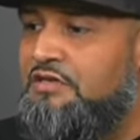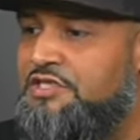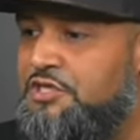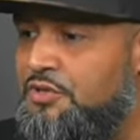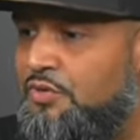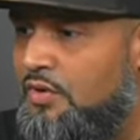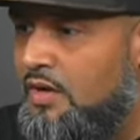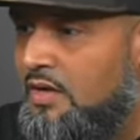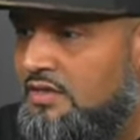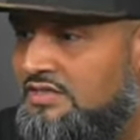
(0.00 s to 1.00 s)
to
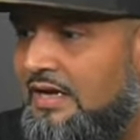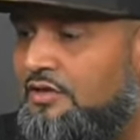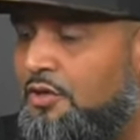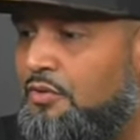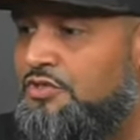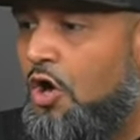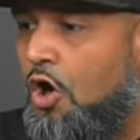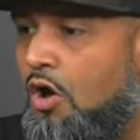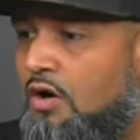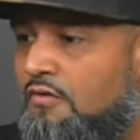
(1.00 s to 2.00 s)
Santos
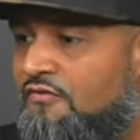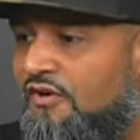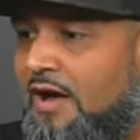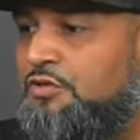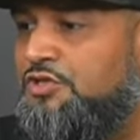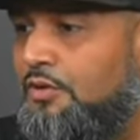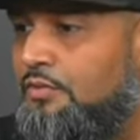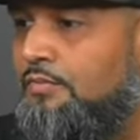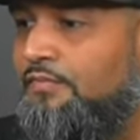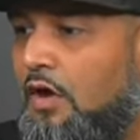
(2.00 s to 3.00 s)
R.
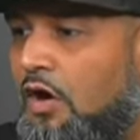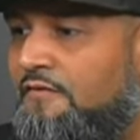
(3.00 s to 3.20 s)
Frausto on